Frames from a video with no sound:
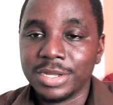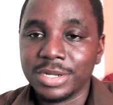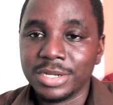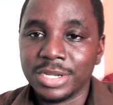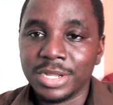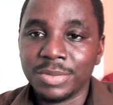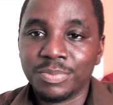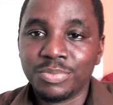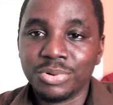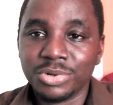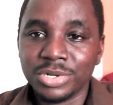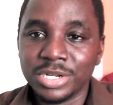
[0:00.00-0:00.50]

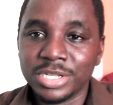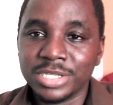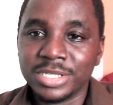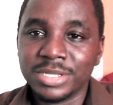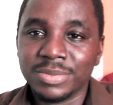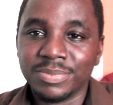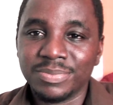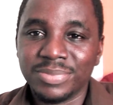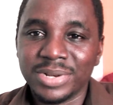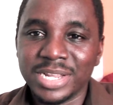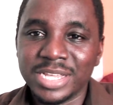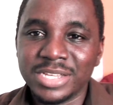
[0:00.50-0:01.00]
They put this
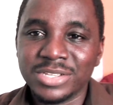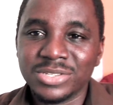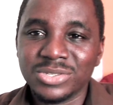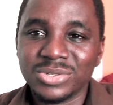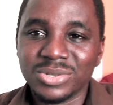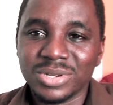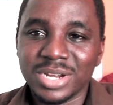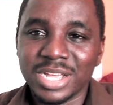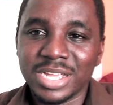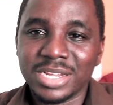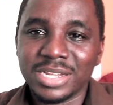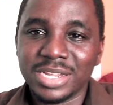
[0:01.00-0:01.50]
in place
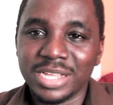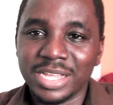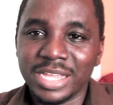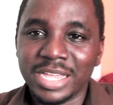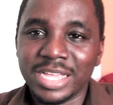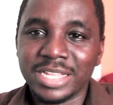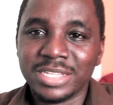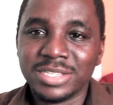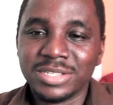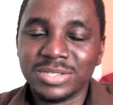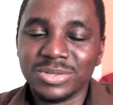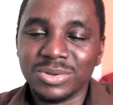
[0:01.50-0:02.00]
so that they
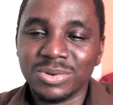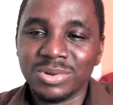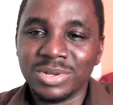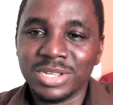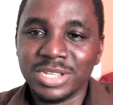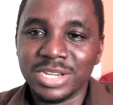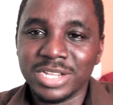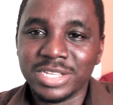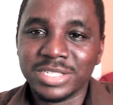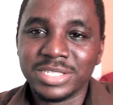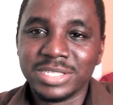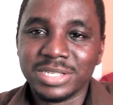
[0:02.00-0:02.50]
get
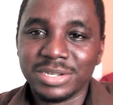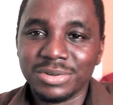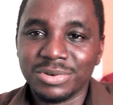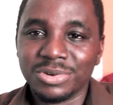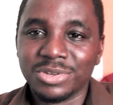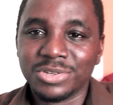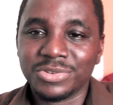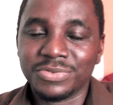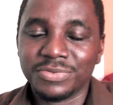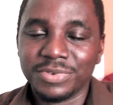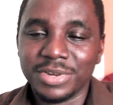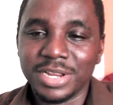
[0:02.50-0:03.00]
only the
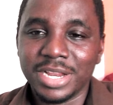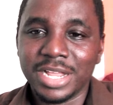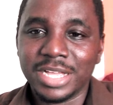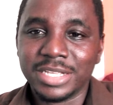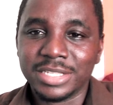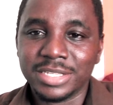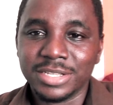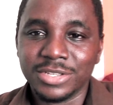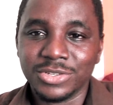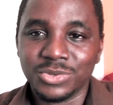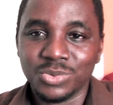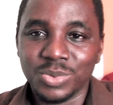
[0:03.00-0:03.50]
serious
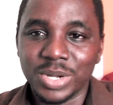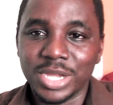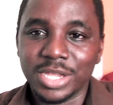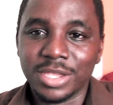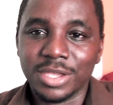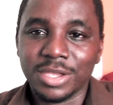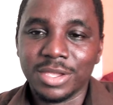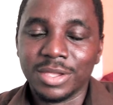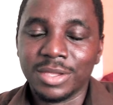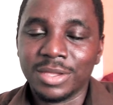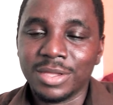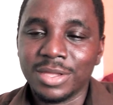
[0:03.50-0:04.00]
freelancers
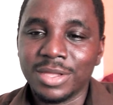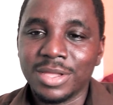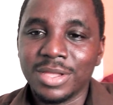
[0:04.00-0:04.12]
working.